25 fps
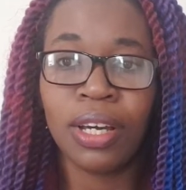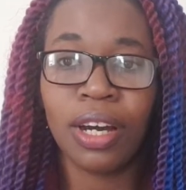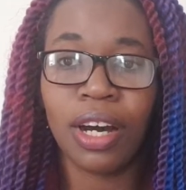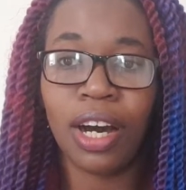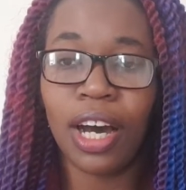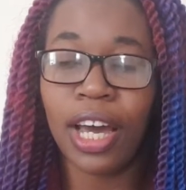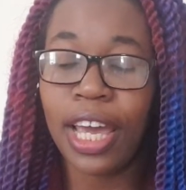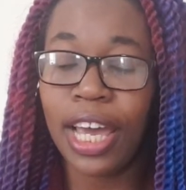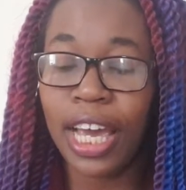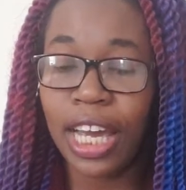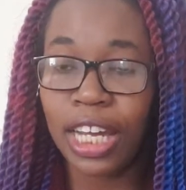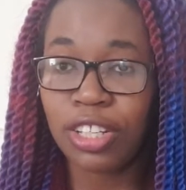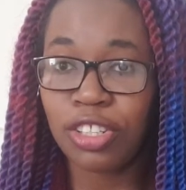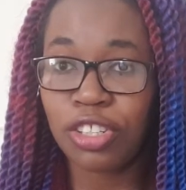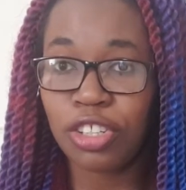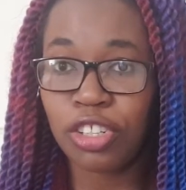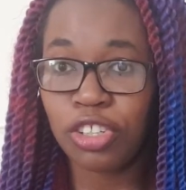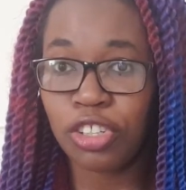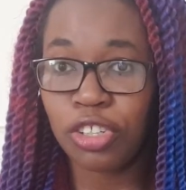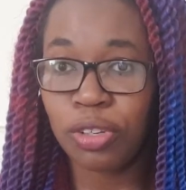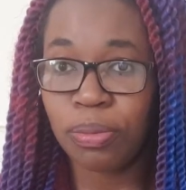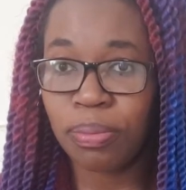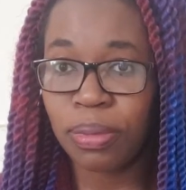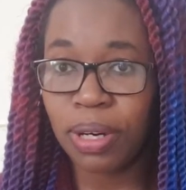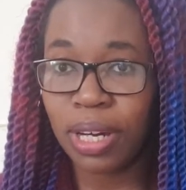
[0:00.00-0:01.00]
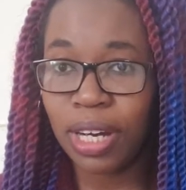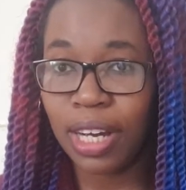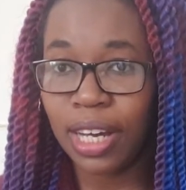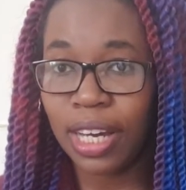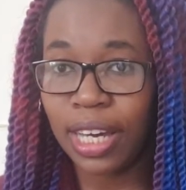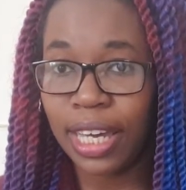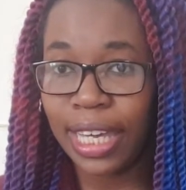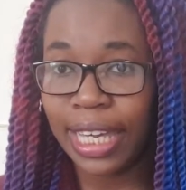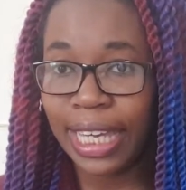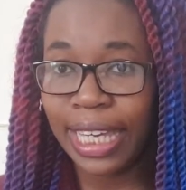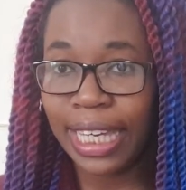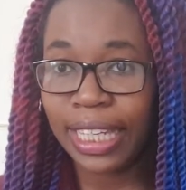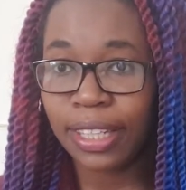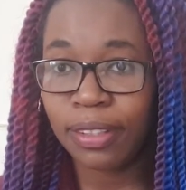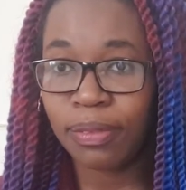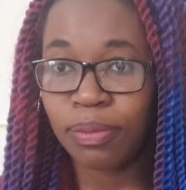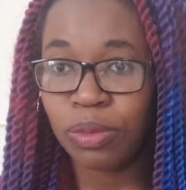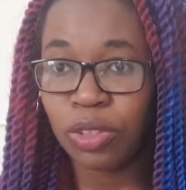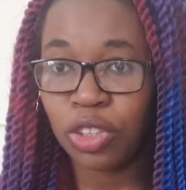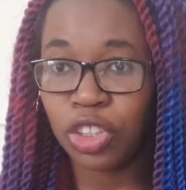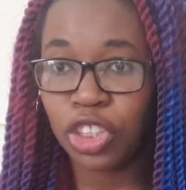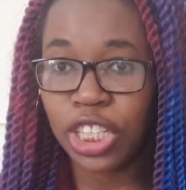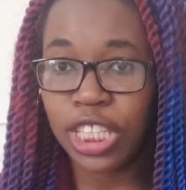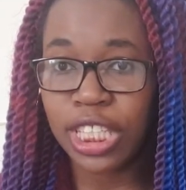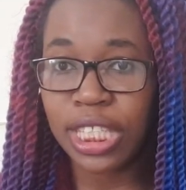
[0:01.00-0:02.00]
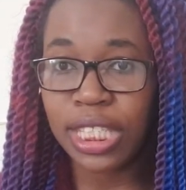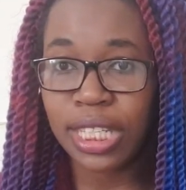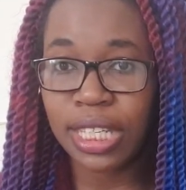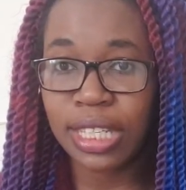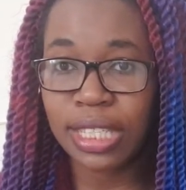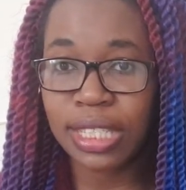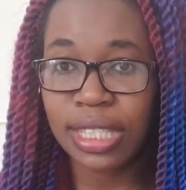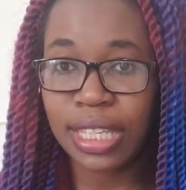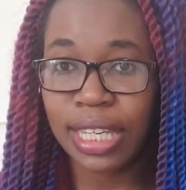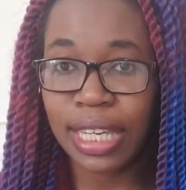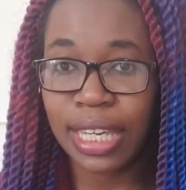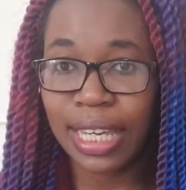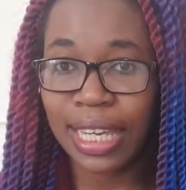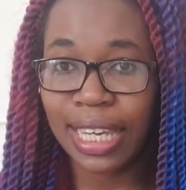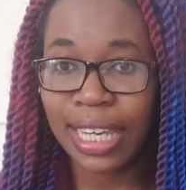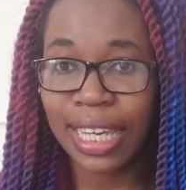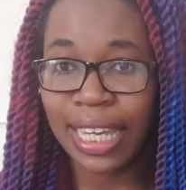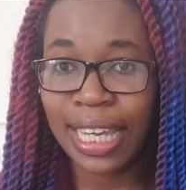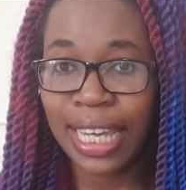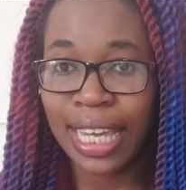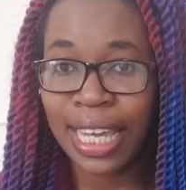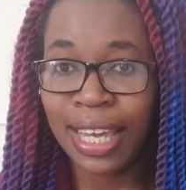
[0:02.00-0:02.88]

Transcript: I had to do my GCSE,